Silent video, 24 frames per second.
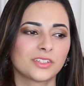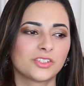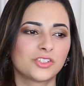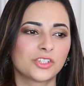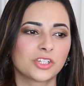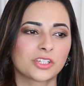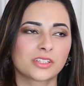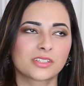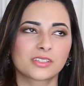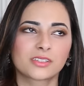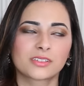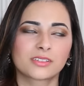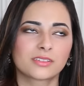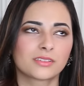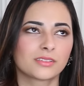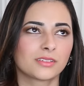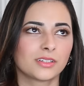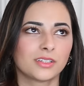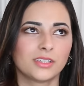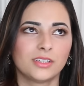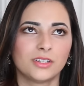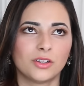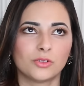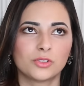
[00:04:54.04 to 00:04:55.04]
just,
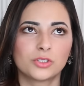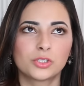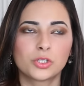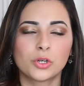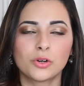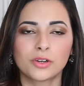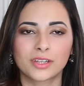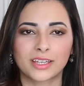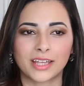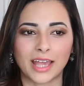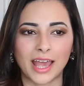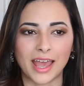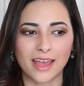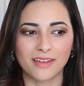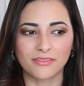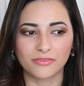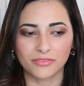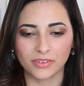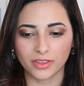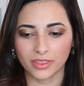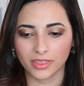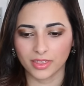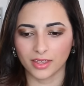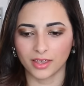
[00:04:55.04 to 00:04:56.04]
you know, took
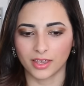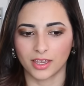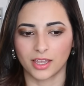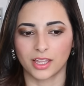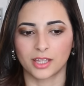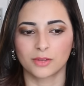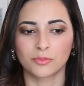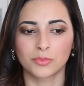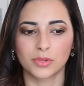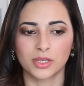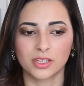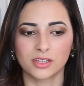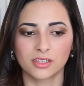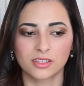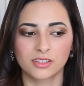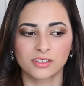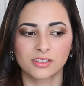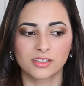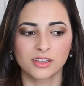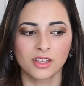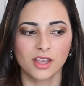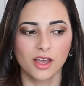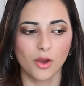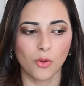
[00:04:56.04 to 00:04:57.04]
everything in,
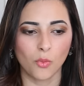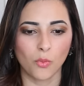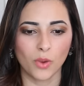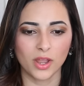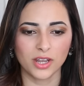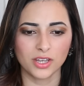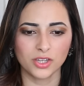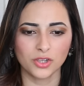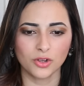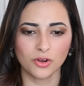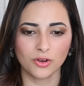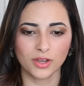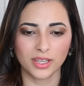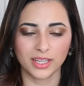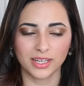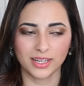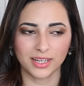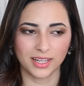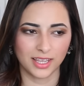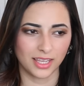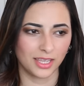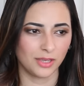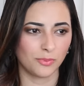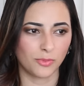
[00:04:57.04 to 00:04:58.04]
because when you're
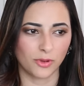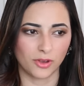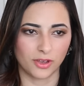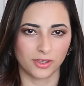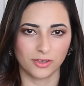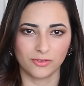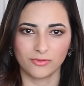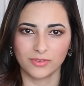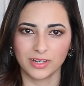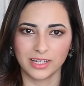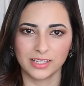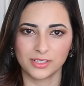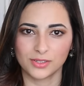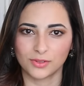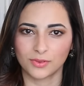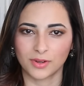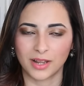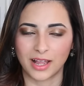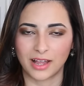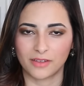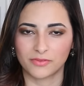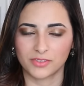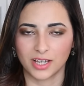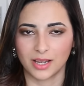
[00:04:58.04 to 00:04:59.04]
in labour, you really
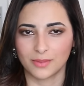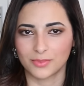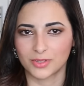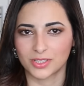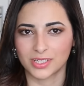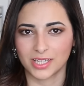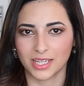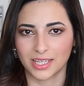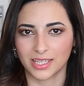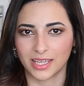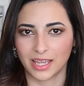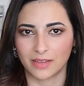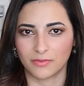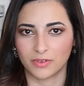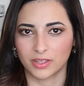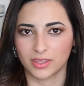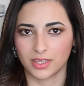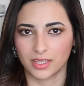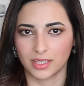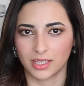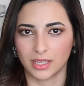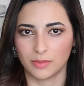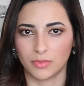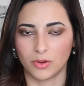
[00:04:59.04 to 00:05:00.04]
don't have time to take
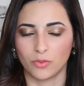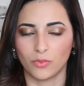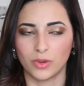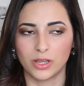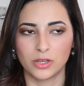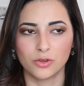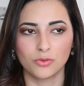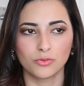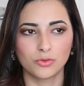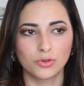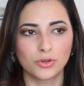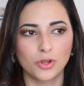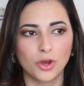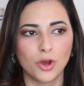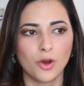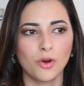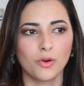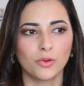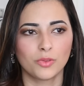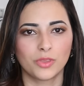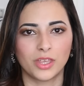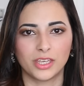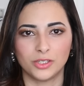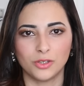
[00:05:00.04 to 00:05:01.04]
everything in. But when you
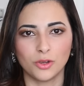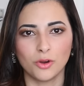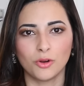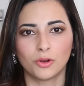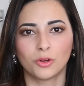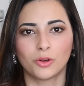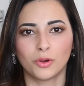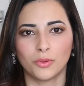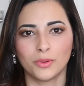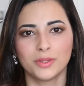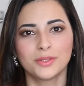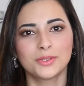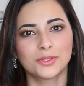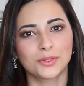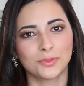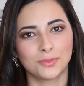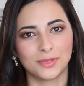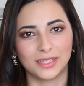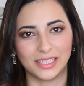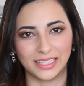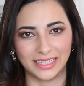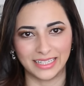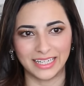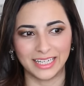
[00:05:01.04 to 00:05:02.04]
know that you're going to
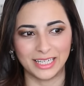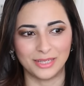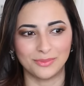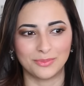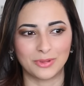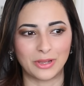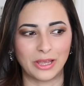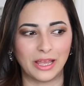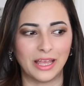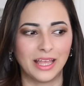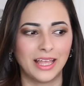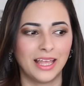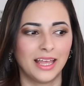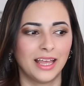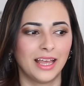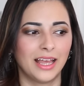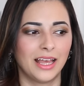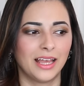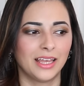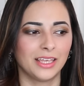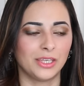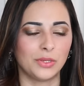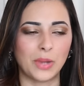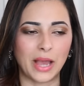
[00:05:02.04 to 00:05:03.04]
be in labour,
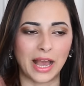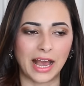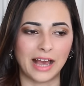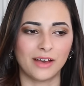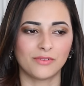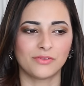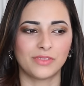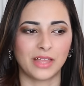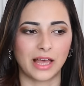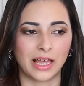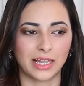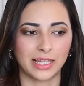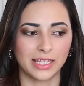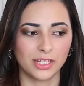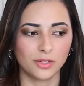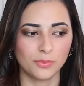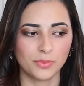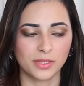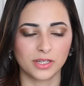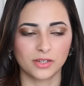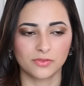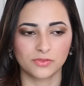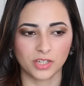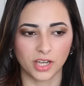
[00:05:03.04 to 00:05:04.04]
you have that little
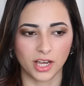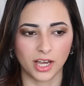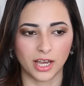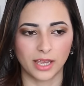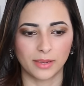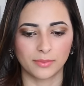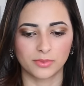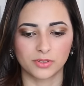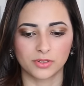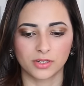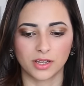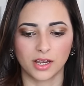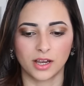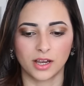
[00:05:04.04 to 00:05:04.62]
bit of time to